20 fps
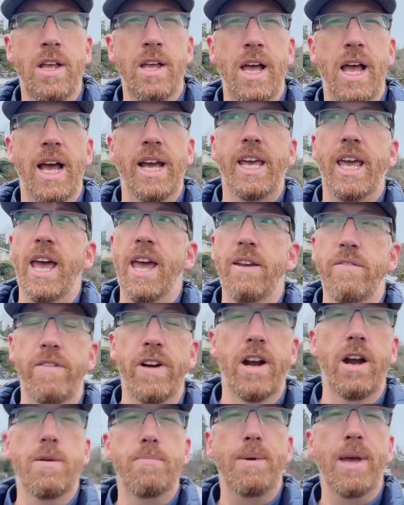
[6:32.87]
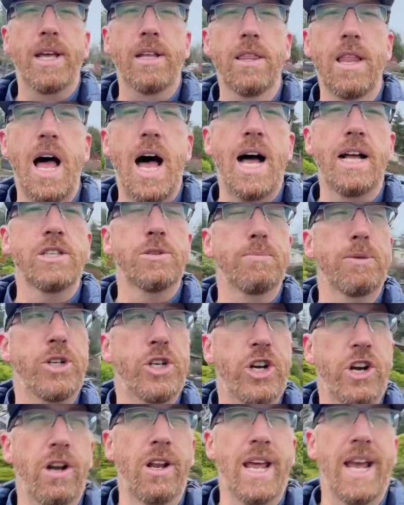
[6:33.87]
Again, very big lots,
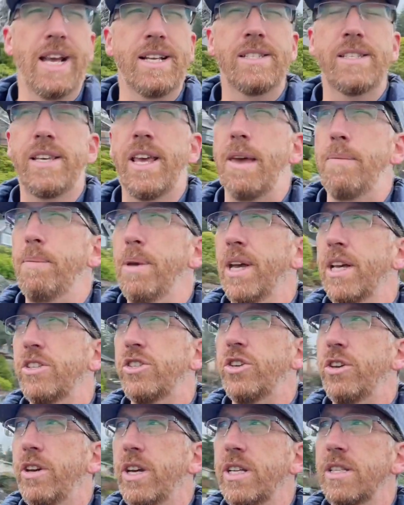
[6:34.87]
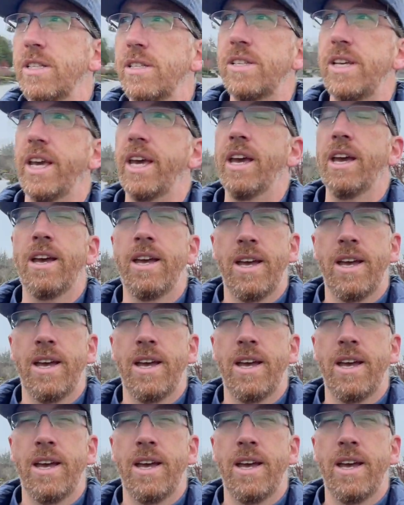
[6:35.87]
mature landscaping, as you can see.